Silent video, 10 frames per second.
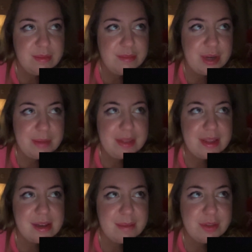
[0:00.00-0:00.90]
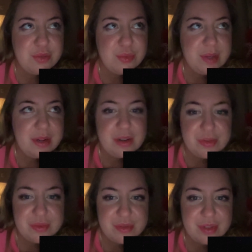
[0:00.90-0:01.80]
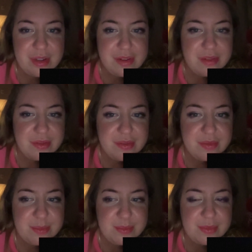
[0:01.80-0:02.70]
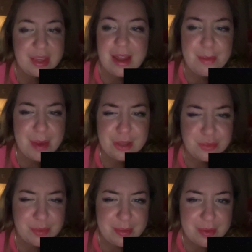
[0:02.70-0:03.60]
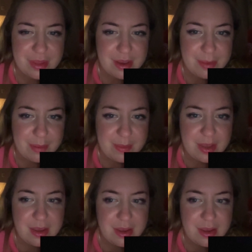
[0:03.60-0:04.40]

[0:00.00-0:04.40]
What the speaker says: probably think I'm such a weirdo, you know? I can't imagine what people think about me.